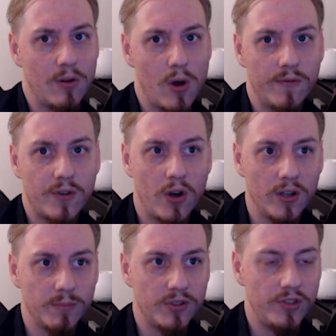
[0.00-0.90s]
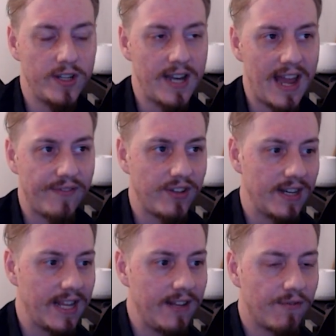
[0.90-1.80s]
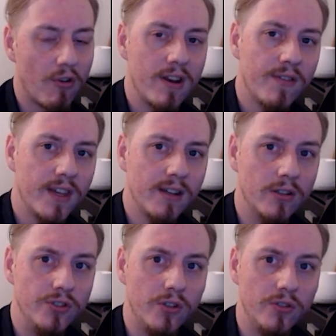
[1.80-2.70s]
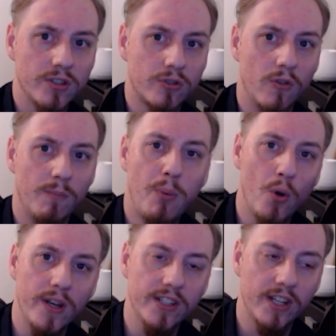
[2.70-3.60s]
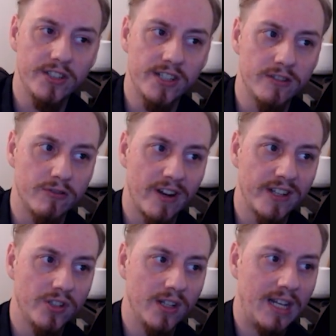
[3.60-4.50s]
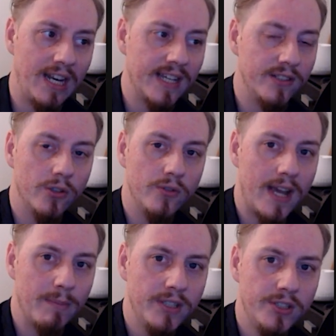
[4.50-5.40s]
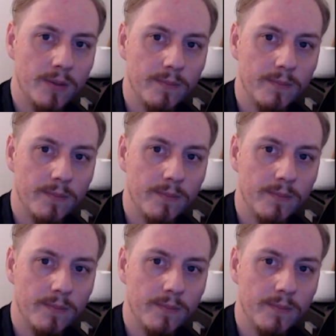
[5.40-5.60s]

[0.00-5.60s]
of COD because you didn't have to lead for anything, because you could just sort of point in their general direction, click and do damage?